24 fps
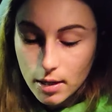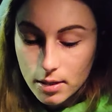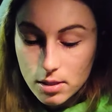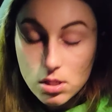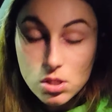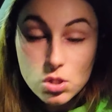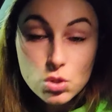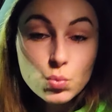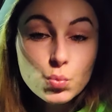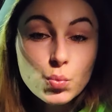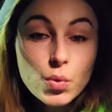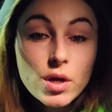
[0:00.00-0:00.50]
I
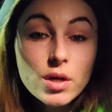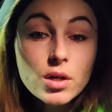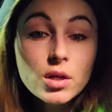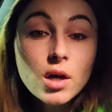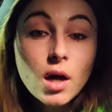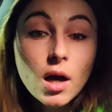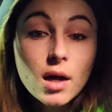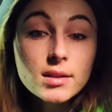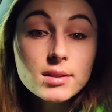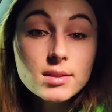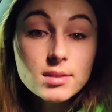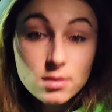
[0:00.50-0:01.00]
swear to
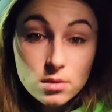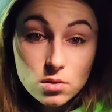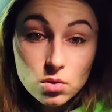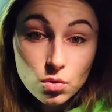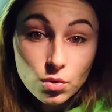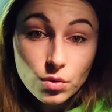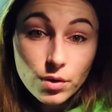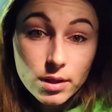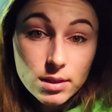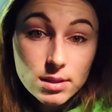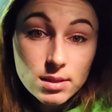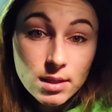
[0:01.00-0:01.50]
God, this is
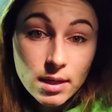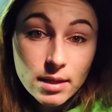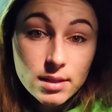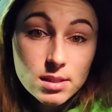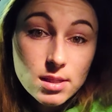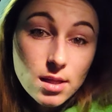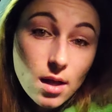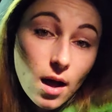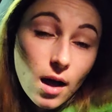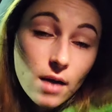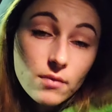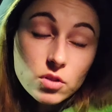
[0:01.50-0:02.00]
the reason I
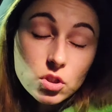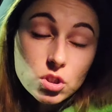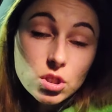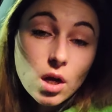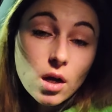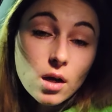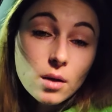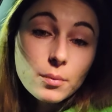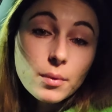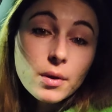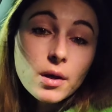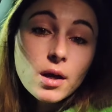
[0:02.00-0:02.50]
still have a
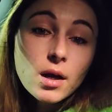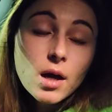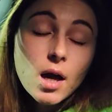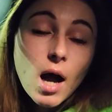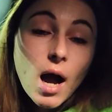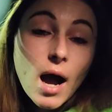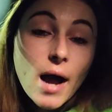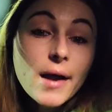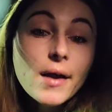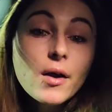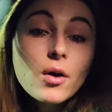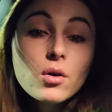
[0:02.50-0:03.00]
job.
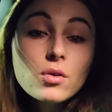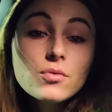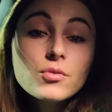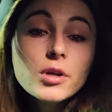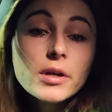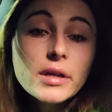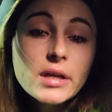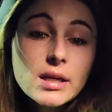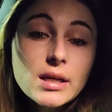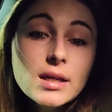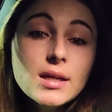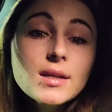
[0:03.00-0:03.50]
I
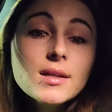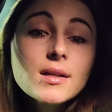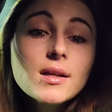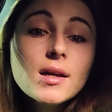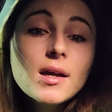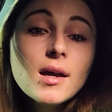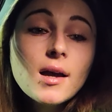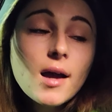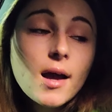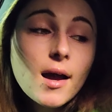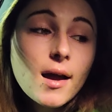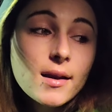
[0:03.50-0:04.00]
overheat
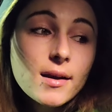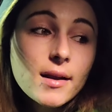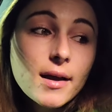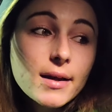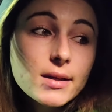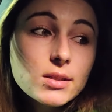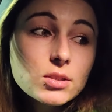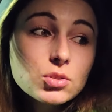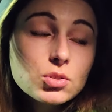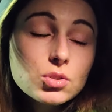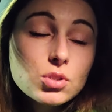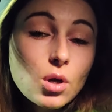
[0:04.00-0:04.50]
and
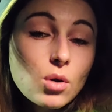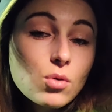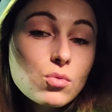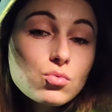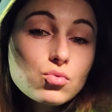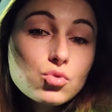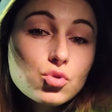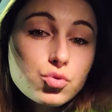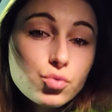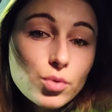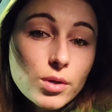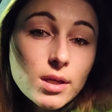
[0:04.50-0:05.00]
I
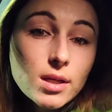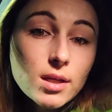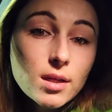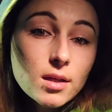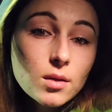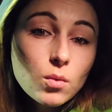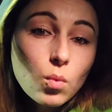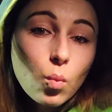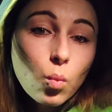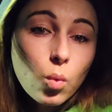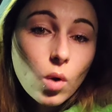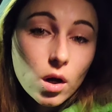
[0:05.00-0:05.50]
don't drink
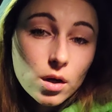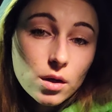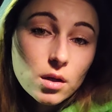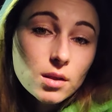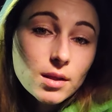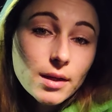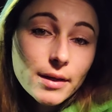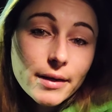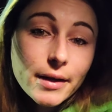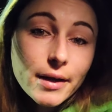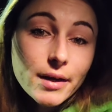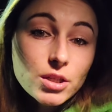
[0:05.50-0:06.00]
water
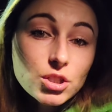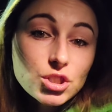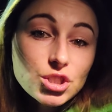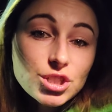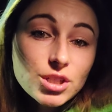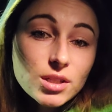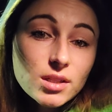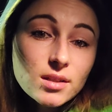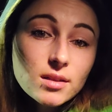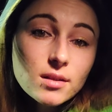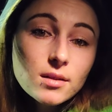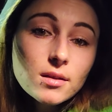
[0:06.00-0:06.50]
like I
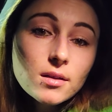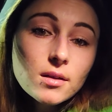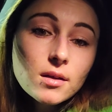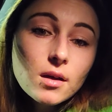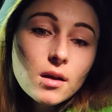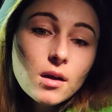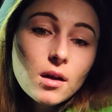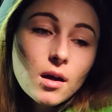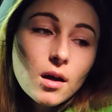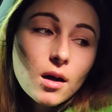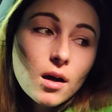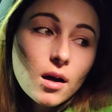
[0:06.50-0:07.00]
should
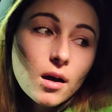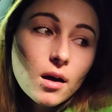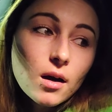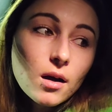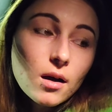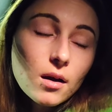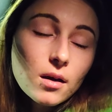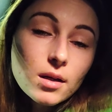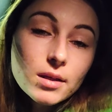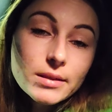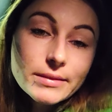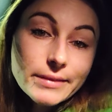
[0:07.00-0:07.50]

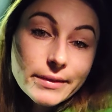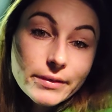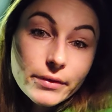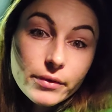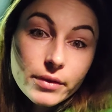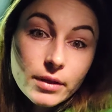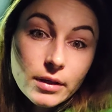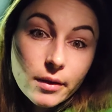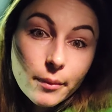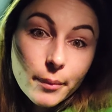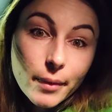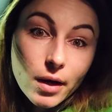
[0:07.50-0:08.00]
because uh, I
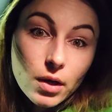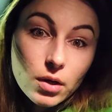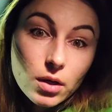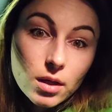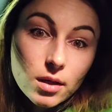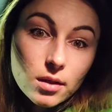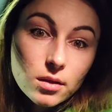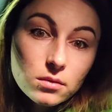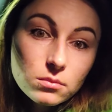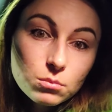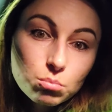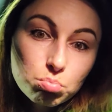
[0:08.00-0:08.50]
don't think about it.